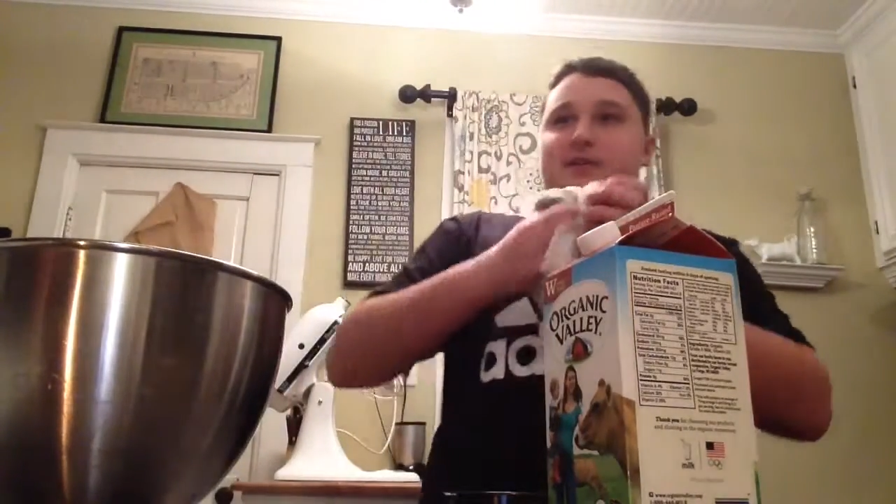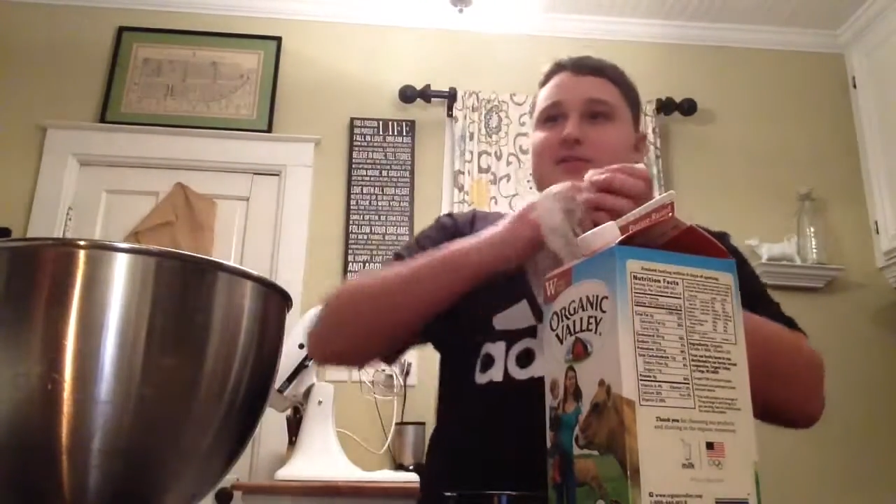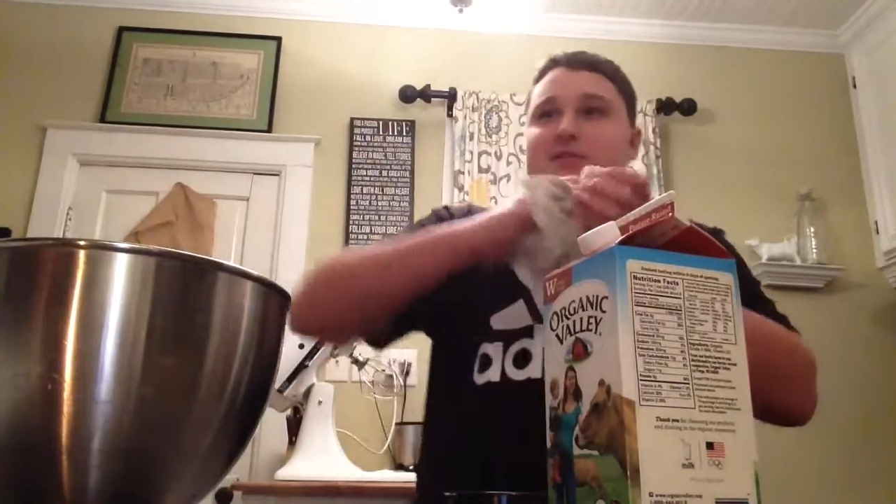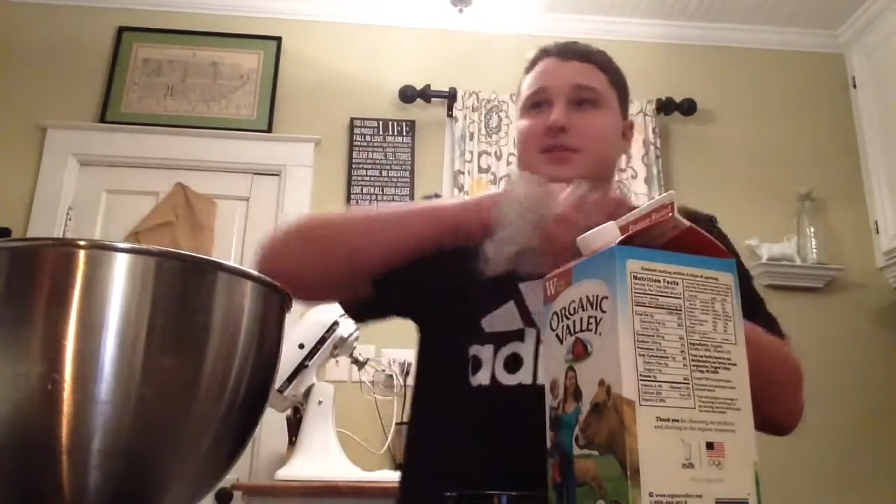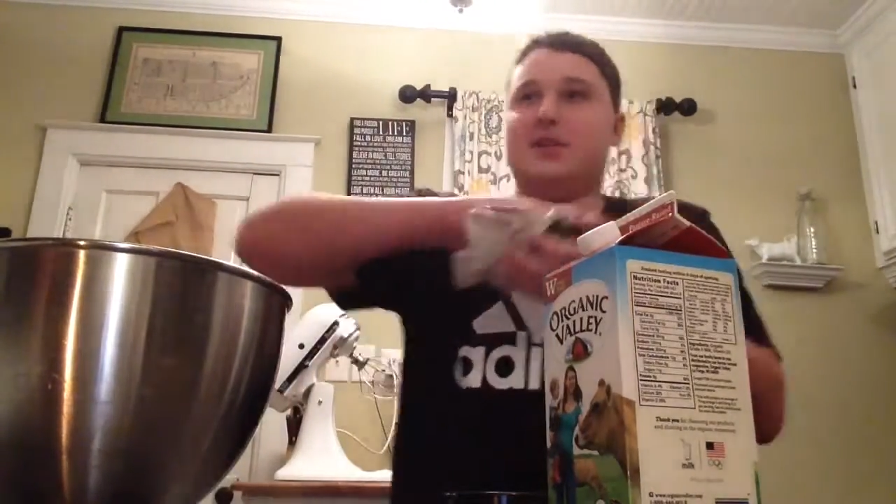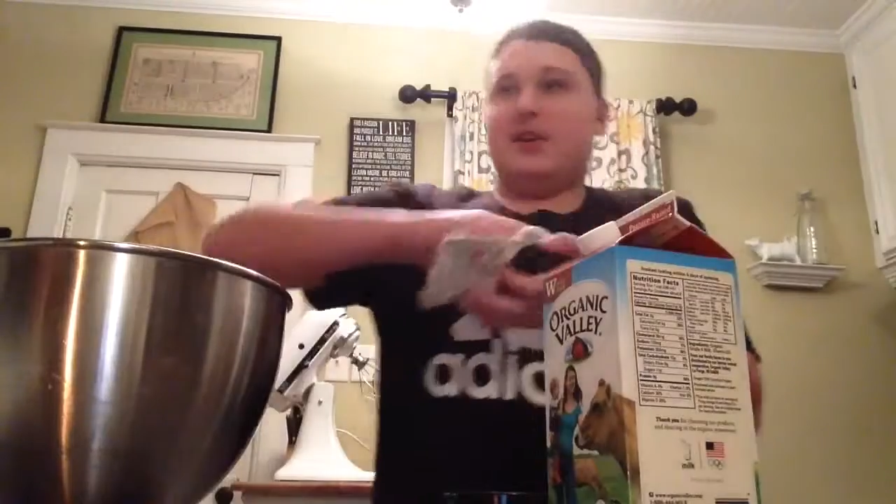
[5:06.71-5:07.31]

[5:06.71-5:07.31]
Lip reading: there's the